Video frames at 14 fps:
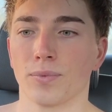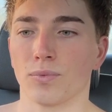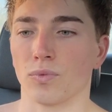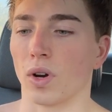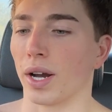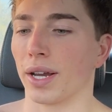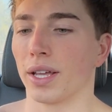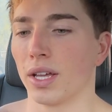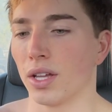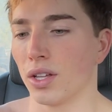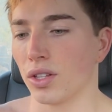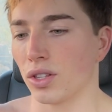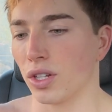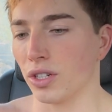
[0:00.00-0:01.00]
Right?
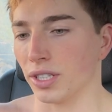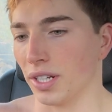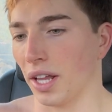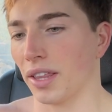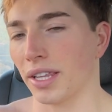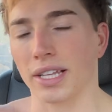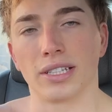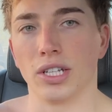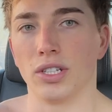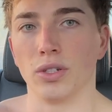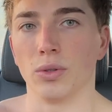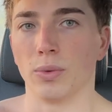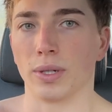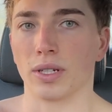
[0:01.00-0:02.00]
There's nothing to
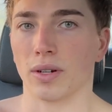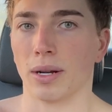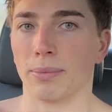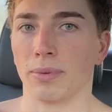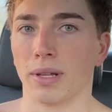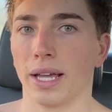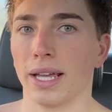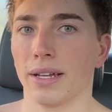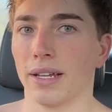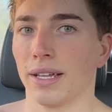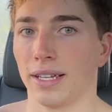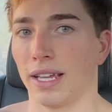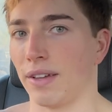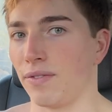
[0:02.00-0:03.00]
do when you're up late
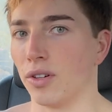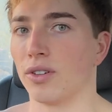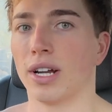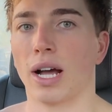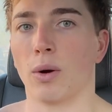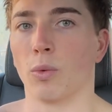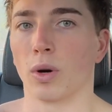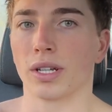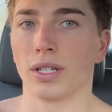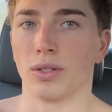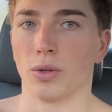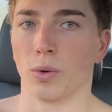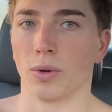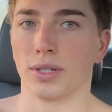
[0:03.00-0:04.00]
if you're not working
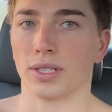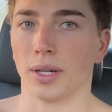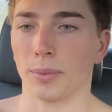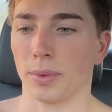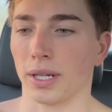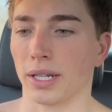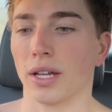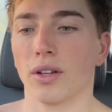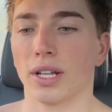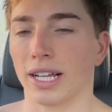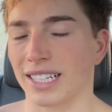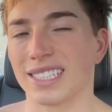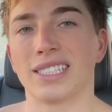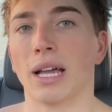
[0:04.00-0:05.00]
towards something,
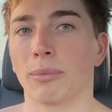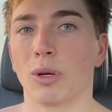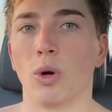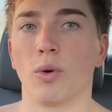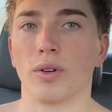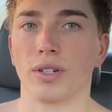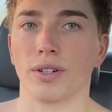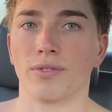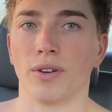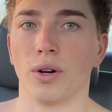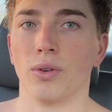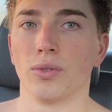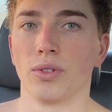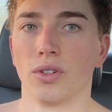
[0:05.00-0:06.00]
except go on your
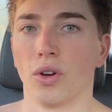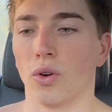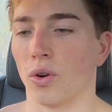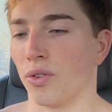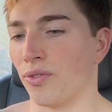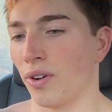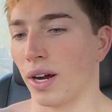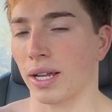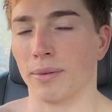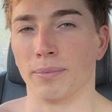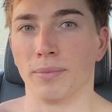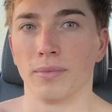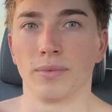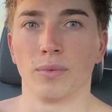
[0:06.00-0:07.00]
phone or
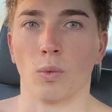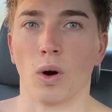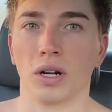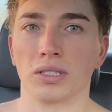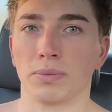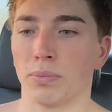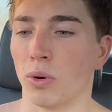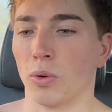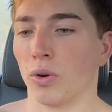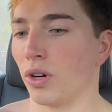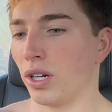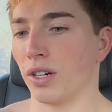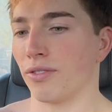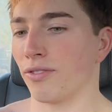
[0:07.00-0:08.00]
fucking watch
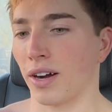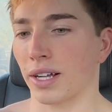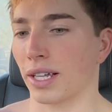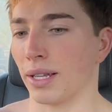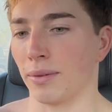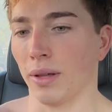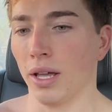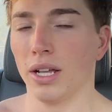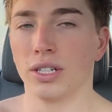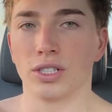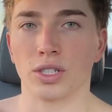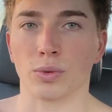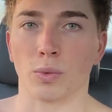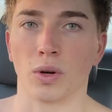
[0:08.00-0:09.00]
porn or fucking
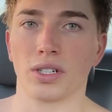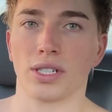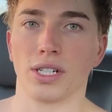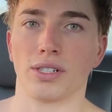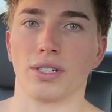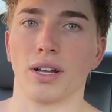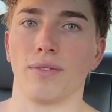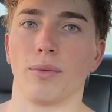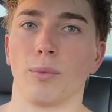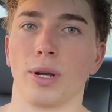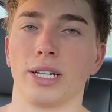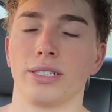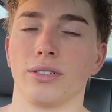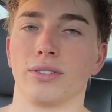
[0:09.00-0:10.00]
just worsen yourself and
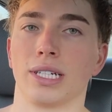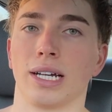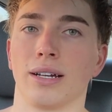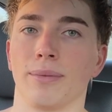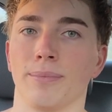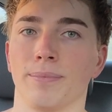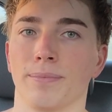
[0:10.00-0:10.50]
waste your time.